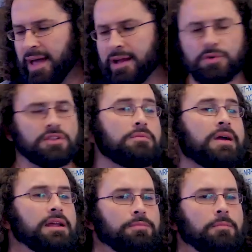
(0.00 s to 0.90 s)
And with the
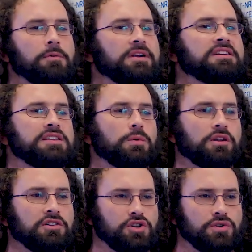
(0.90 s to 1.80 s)
remaining probability, we're
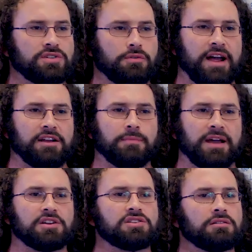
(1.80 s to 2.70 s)
going to choose a random
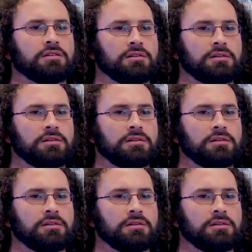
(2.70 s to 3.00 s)
action.